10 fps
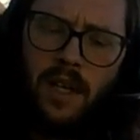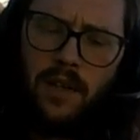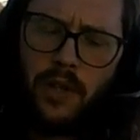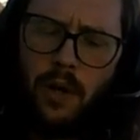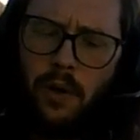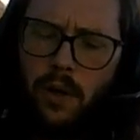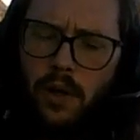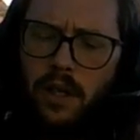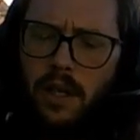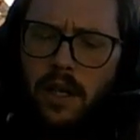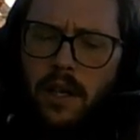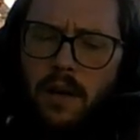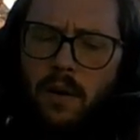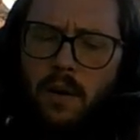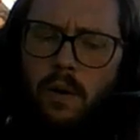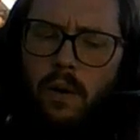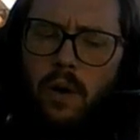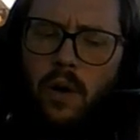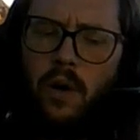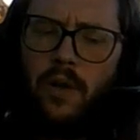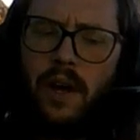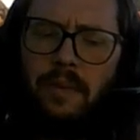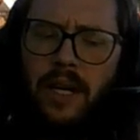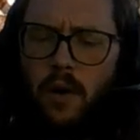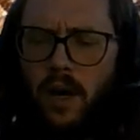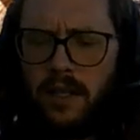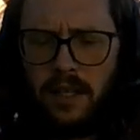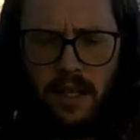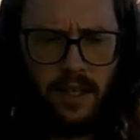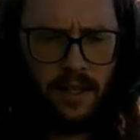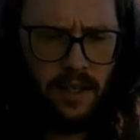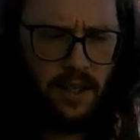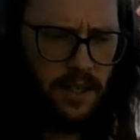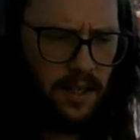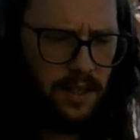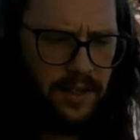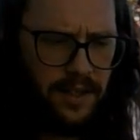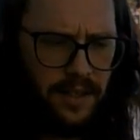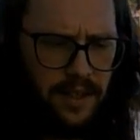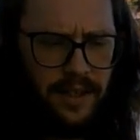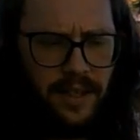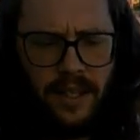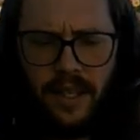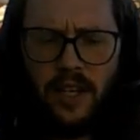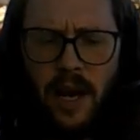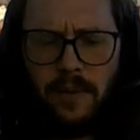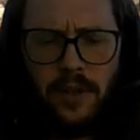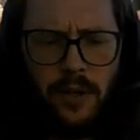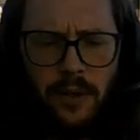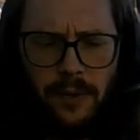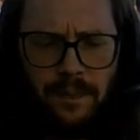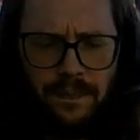So then we go on to chapter 2,